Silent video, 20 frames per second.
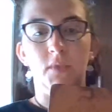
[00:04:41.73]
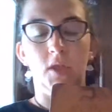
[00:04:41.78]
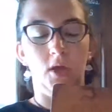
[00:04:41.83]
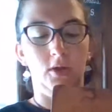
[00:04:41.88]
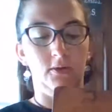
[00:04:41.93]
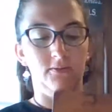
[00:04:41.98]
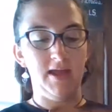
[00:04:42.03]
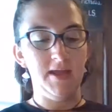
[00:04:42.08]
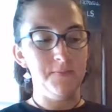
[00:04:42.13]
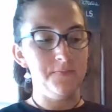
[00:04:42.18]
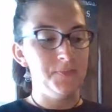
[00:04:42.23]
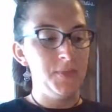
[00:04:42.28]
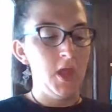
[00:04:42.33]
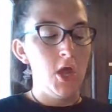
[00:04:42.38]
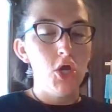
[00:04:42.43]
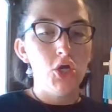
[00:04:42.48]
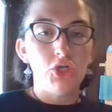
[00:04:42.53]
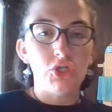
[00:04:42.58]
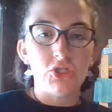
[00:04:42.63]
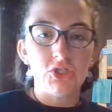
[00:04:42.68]
all right?
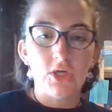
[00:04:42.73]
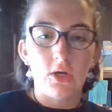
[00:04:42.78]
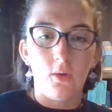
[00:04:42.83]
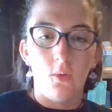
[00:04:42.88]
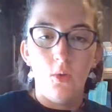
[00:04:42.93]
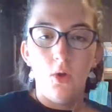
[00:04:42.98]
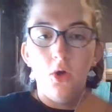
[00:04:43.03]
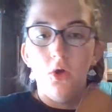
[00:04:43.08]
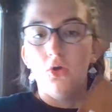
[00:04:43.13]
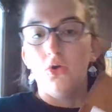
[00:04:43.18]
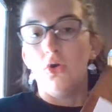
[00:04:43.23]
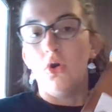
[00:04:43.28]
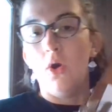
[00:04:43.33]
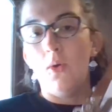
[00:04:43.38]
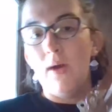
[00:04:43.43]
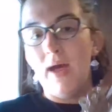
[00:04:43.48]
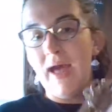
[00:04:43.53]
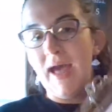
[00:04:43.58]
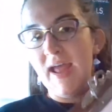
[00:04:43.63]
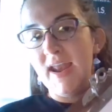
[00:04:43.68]
So go
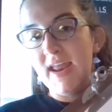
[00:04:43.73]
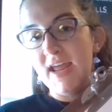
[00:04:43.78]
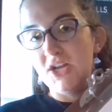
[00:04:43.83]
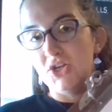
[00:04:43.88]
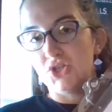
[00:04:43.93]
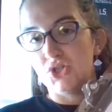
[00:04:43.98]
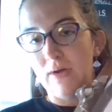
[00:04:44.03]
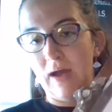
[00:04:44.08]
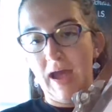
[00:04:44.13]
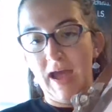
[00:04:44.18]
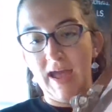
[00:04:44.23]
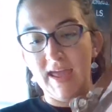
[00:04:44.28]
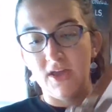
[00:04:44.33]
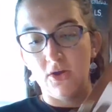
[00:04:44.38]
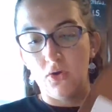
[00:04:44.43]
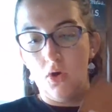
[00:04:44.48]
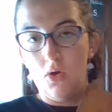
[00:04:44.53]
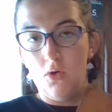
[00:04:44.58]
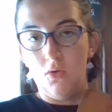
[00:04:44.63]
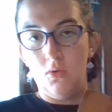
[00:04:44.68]
ahead and try
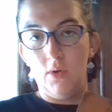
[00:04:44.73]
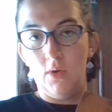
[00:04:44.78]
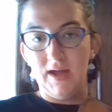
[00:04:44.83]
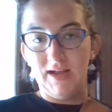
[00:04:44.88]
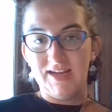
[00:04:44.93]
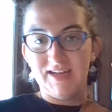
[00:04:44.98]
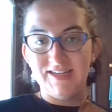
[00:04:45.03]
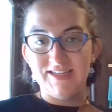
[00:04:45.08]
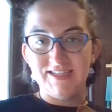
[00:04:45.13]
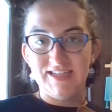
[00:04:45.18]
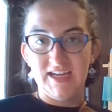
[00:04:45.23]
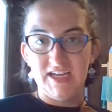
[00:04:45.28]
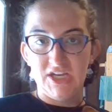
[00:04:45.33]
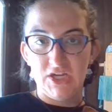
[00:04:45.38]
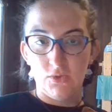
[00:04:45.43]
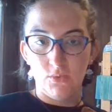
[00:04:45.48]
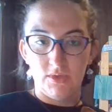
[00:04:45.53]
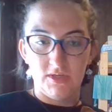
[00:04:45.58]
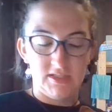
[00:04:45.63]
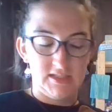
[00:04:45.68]
your own
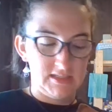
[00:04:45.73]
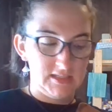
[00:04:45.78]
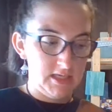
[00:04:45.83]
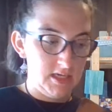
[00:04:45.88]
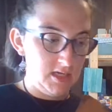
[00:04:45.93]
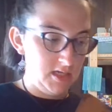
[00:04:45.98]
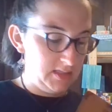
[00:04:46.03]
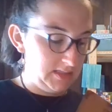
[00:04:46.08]
continuous